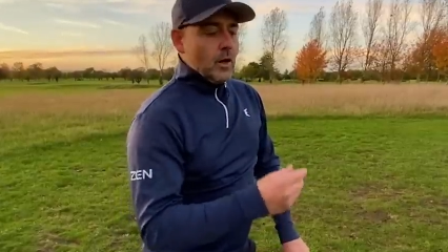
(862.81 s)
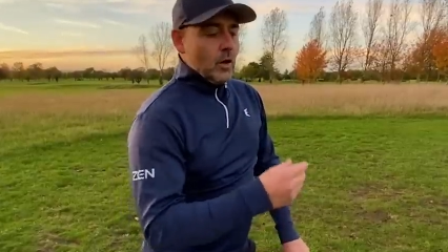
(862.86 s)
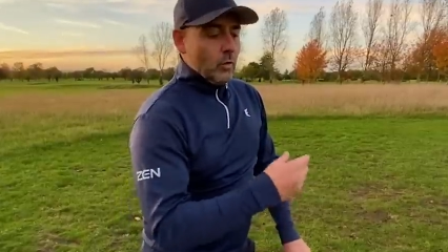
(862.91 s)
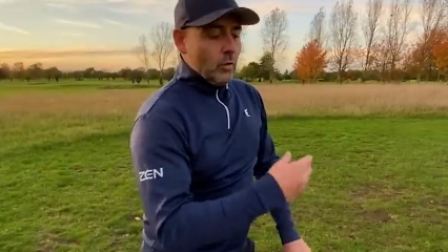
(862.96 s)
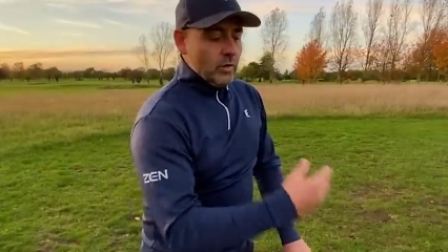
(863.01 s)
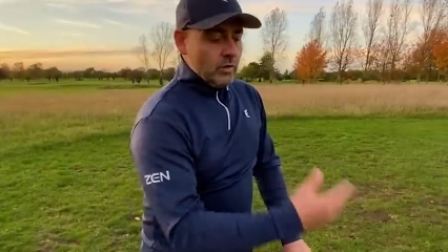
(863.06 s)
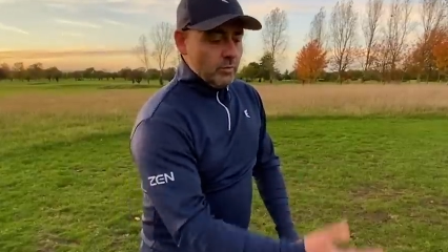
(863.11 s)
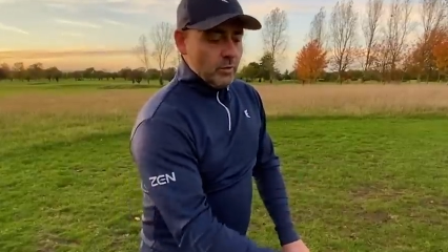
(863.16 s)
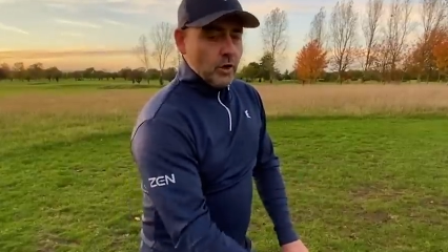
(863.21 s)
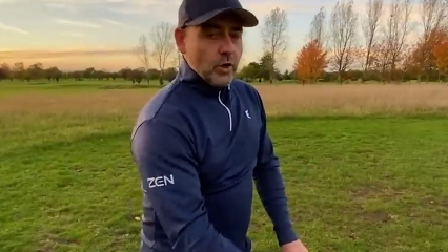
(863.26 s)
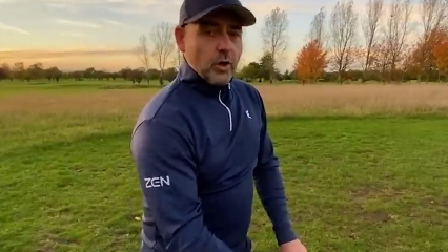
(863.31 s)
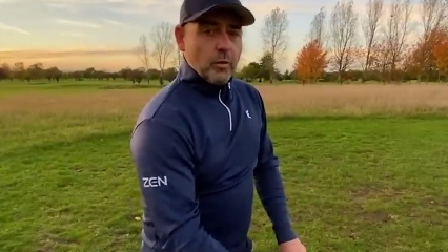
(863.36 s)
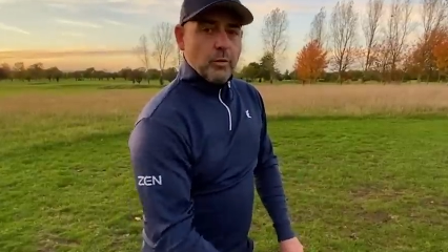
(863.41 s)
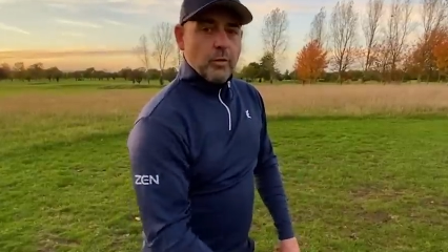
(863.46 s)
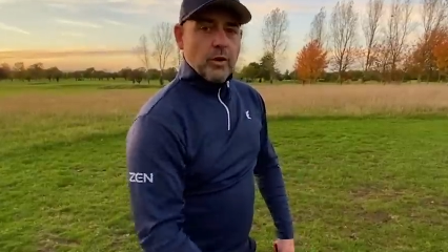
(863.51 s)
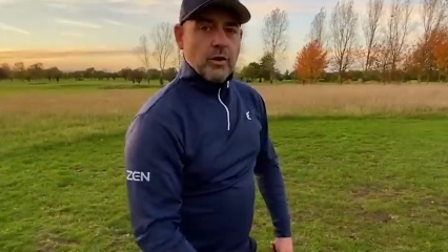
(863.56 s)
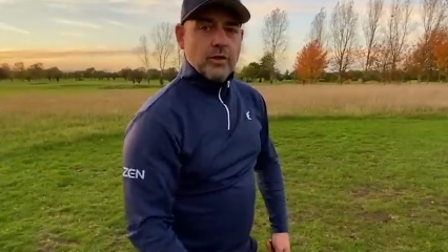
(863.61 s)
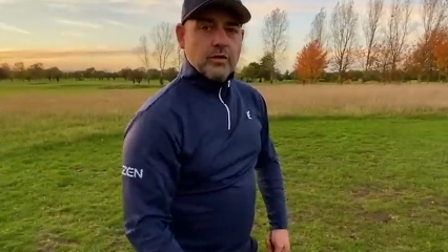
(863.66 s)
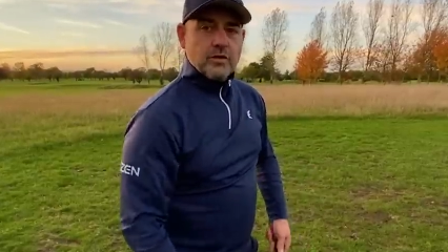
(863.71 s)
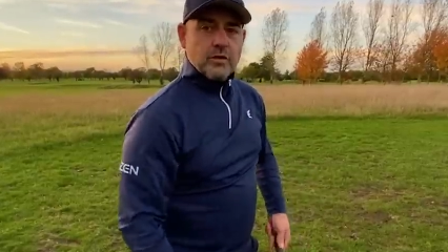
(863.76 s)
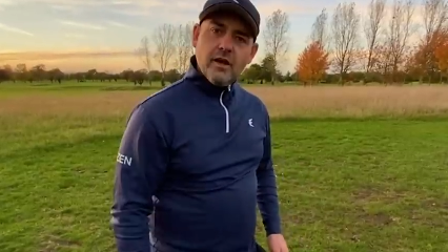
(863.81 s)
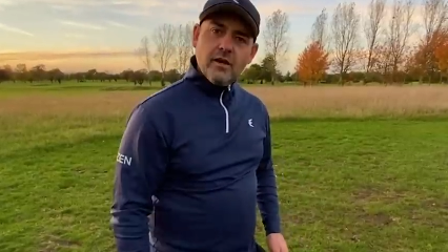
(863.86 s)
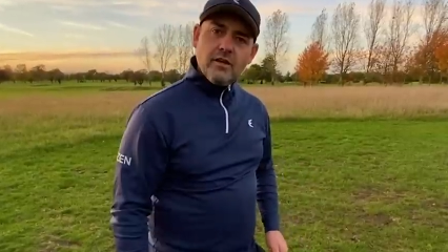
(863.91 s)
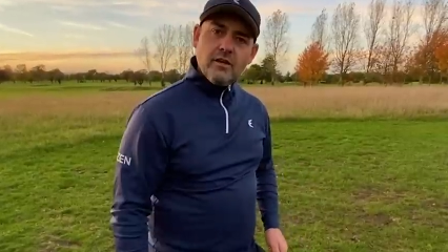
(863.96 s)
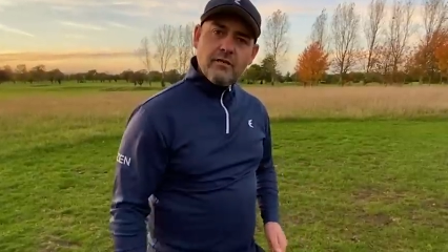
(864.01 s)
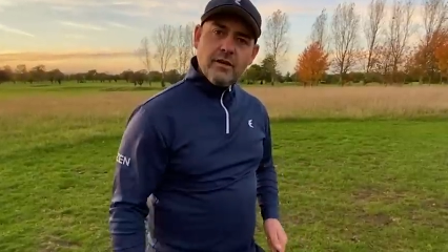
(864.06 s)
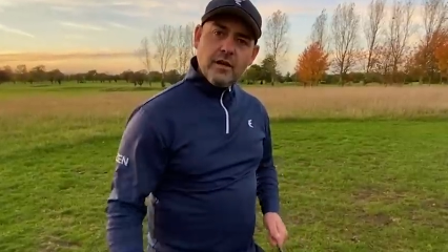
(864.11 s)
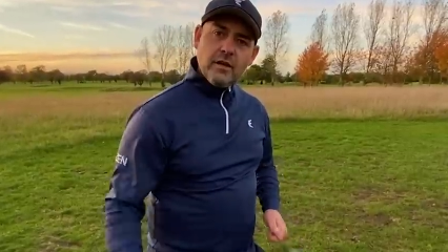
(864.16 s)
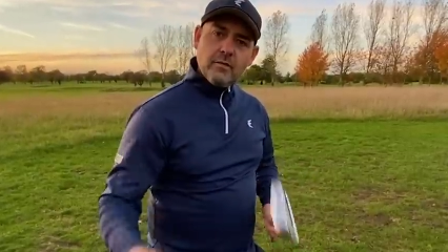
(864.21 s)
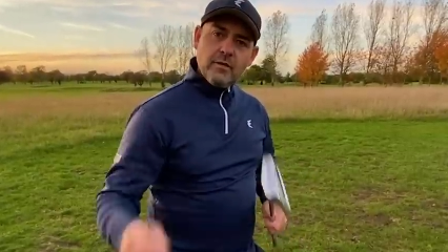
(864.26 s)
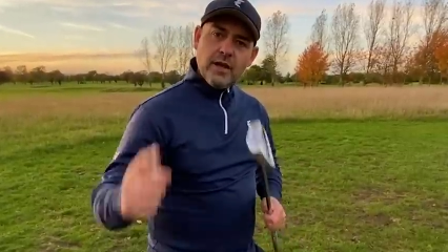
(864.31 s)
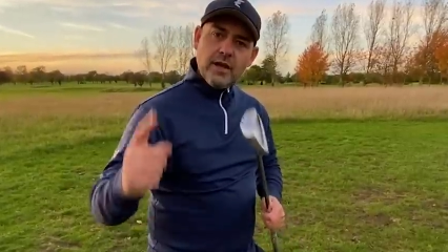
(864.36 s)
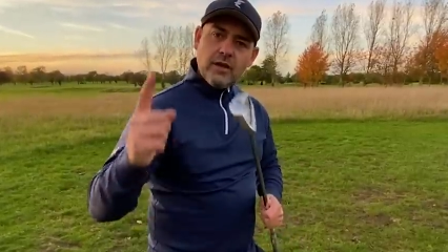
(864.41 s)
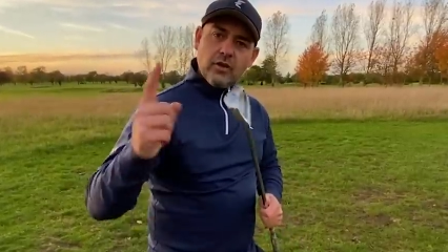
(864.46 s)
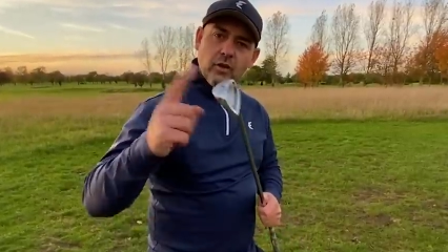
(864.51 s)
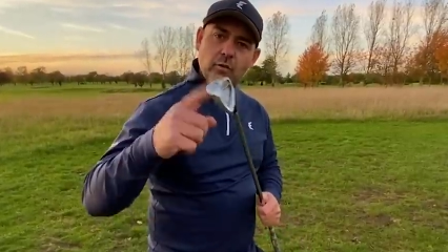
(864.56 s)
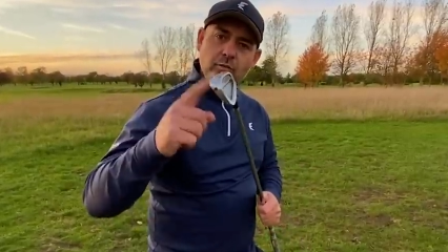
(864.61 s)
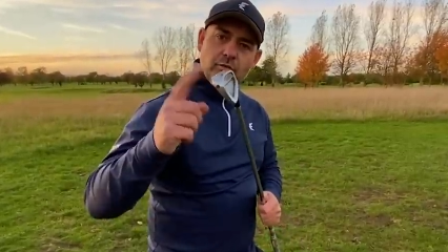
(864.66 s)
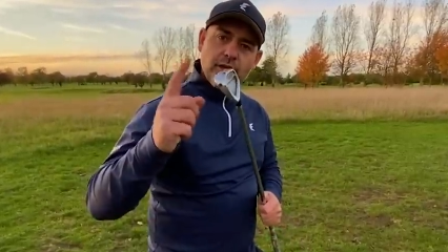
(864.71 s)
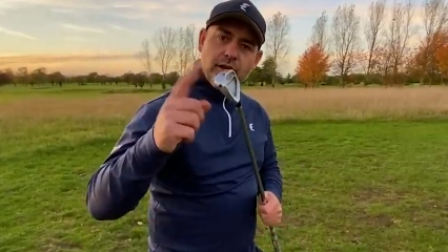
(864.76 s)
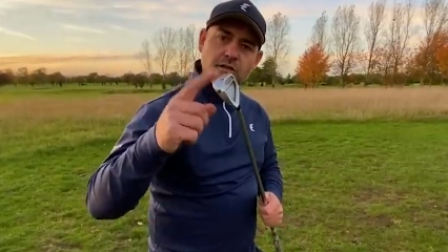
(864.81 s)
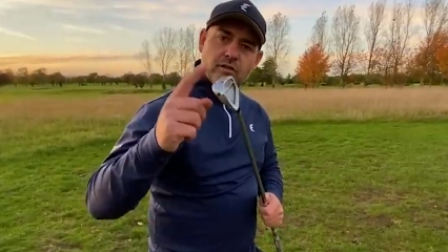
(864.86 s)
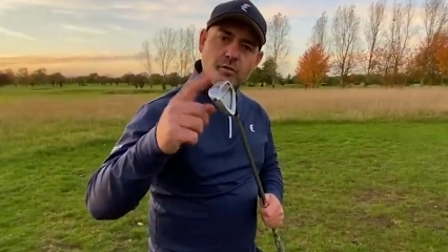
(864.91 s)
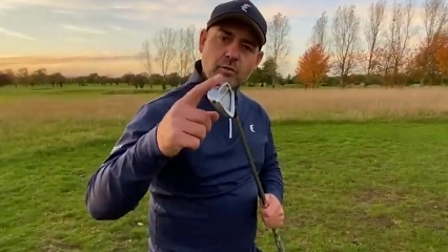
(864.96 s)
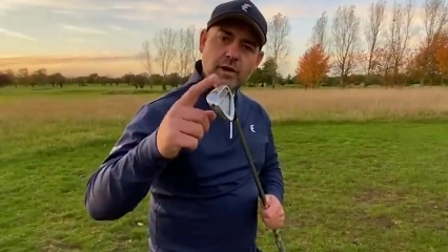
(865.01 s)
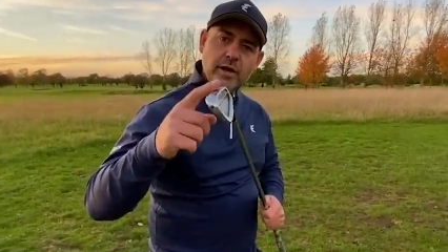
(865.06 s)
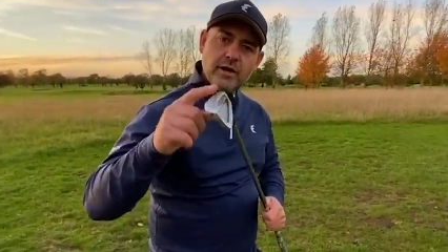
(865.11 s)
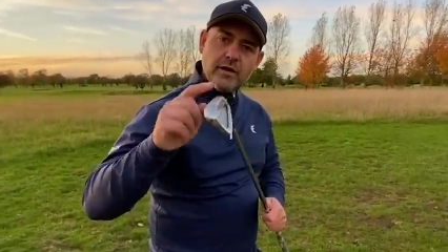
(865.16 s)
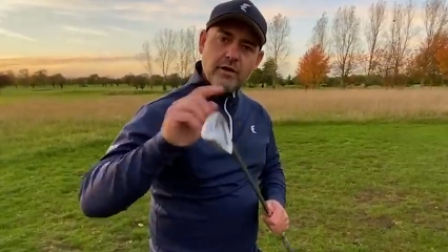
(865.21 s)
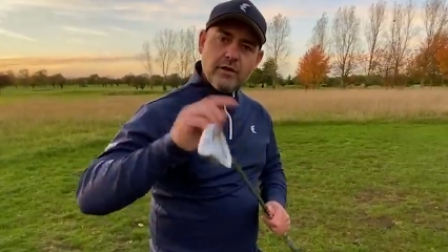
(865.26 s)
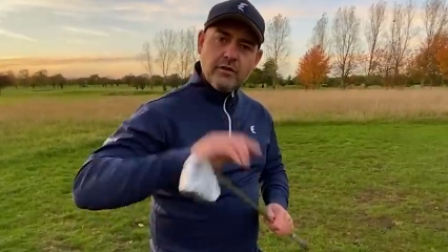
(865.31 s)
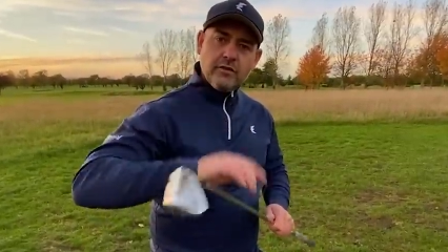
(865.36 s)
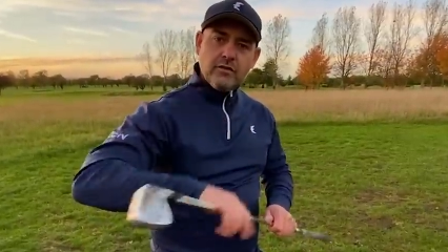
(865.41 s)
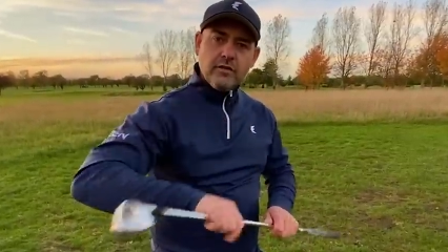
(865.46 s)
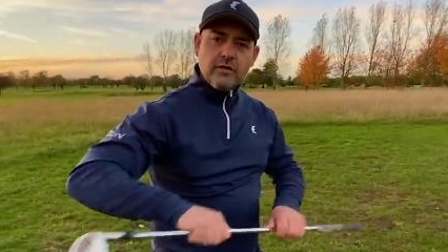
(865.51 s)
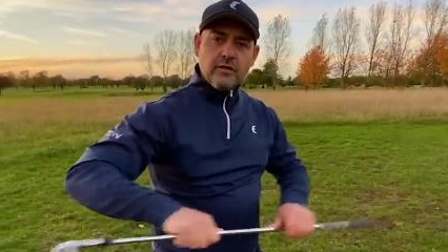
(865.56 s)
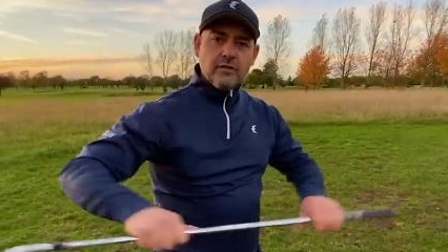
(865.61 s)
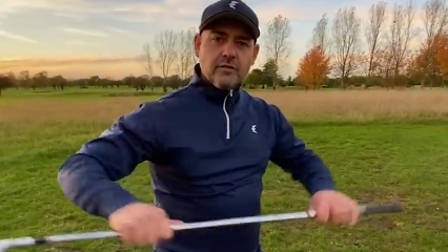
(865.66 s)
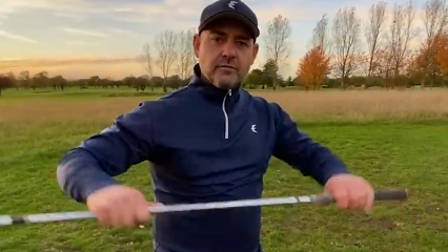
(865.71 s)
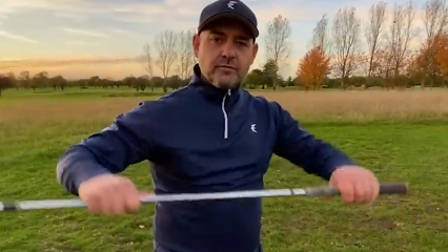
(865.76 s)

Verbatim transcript: with purpose and develop that club face awareness.